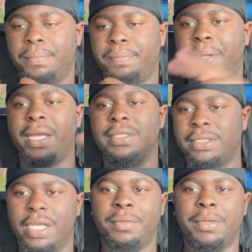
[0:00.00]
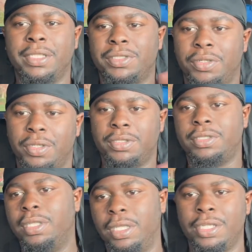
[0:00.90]
pay statements or
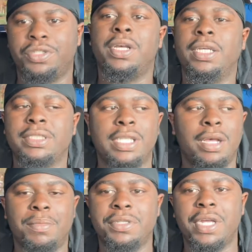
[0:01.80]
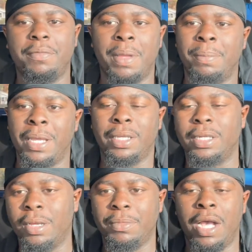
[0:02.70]
to let you guys see how much I've been
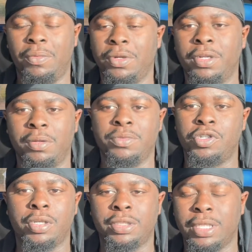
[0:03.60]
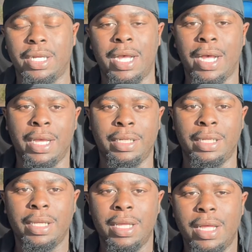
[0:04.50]
making. I'm not one of them truckers that are
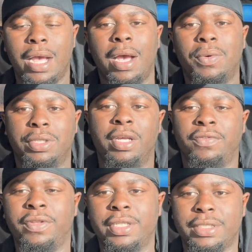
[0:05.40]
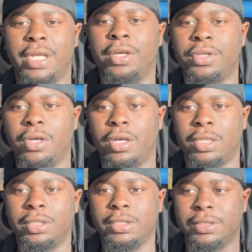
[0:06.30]
hiding. I will definitely tell y'all,
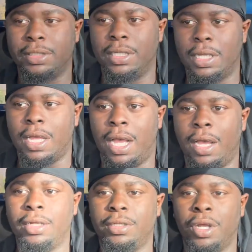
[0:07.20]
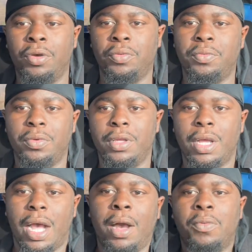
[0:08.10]
because I
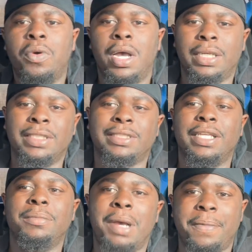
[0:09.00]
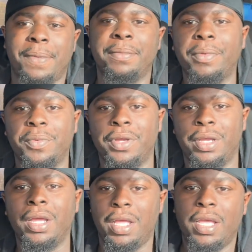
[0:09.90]
want to see my people
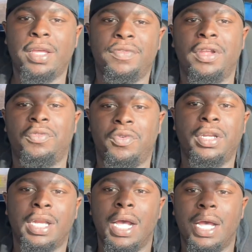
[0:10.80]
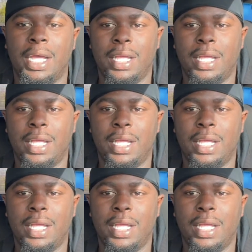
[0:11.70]
win, even if we not